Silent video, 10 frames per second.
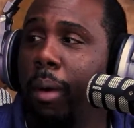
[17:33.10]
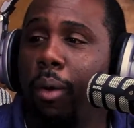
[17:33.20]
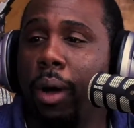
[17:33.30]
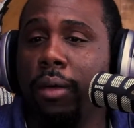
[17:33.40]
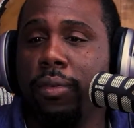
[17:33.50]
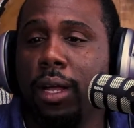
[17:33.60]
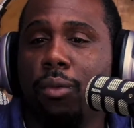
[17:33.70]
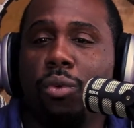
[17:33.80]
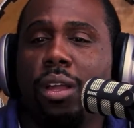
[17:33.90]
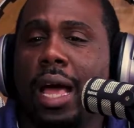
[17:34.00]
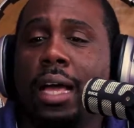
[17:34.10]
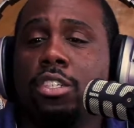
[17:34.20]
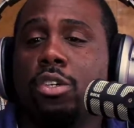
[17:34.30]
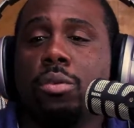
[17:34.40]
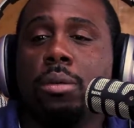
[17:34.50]
My wife and I
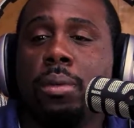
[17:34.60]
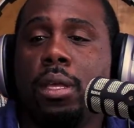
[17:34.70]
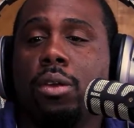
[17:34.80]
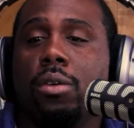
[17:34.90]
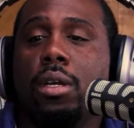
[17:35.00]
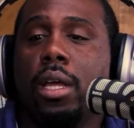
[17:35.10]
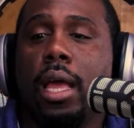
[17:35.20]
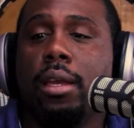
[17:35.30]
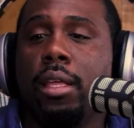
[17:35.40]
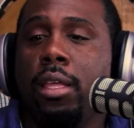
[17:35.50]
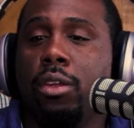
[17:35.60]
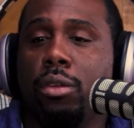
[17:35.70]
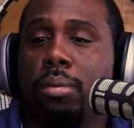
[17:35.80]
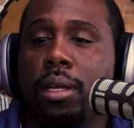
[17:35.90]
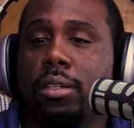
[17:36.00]
showed up here at the
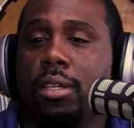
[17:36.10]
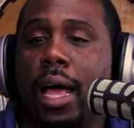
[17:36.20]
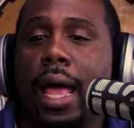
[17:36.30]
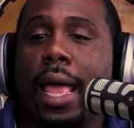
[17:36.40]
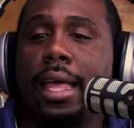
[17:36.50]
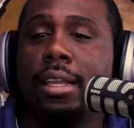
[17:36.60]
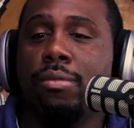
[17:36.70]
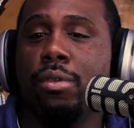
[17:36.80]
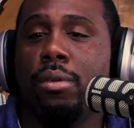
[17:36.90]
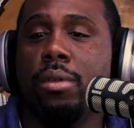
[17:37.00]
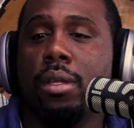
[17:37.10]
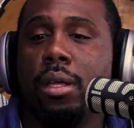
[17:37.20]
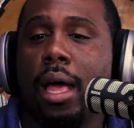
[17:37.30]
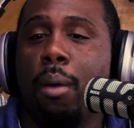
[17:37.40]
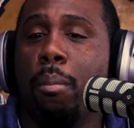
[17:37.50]
healing place. I hadn't even,
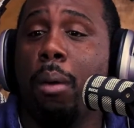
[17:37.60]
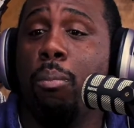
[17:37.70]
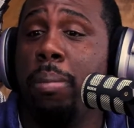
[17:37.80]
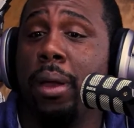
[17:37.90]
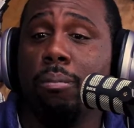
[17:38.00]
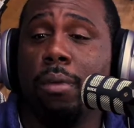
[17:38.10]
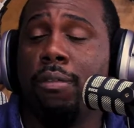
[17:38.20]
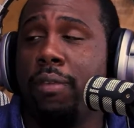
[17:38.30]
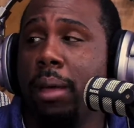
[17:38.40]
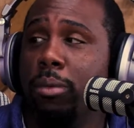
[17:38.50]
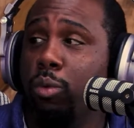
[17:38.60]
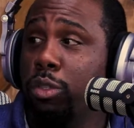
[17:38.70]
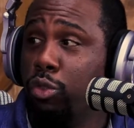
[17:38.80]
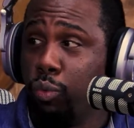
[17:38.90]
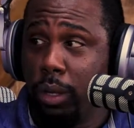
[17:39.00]
my family
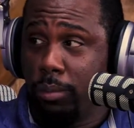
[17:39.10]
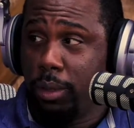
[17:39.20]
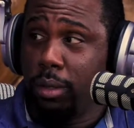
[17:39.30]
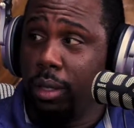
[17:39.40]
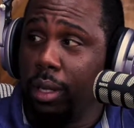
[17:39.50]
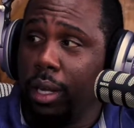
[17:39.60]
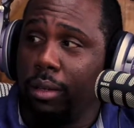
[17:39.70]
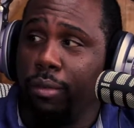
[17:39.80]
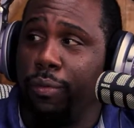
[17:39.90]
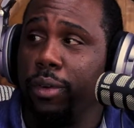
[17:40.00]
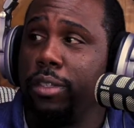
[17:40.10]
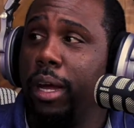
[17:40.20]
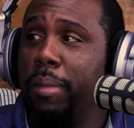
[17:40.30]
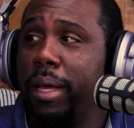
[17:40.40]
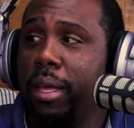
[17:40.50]
wasn't with me. The first
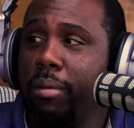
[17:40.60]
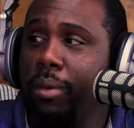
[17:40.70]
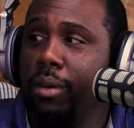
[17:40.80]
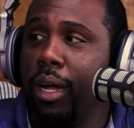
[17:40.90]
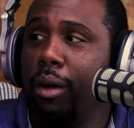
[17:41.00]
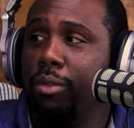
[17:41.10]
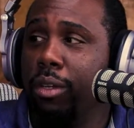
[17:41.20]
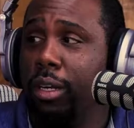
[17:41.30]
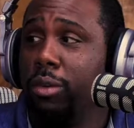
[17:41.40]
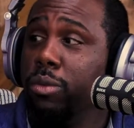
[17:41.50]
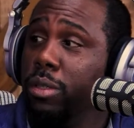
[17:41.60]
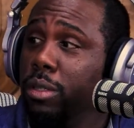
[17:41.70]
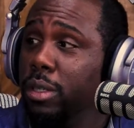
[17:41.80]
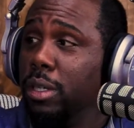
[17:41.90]
time I came here, I was alone.